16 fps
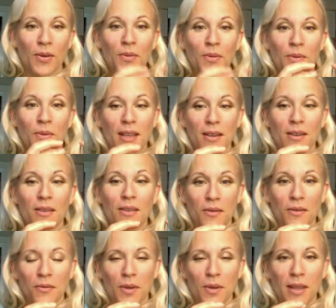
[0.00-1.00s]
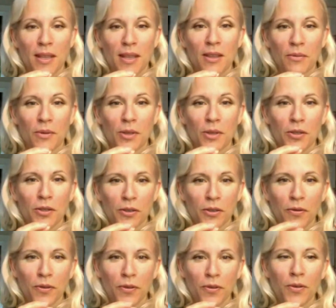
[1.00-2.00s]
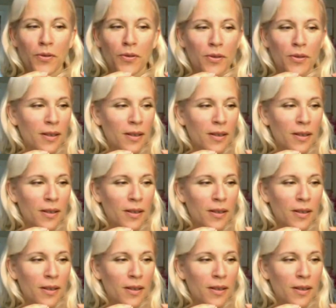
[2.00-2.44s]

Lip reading: within the return to food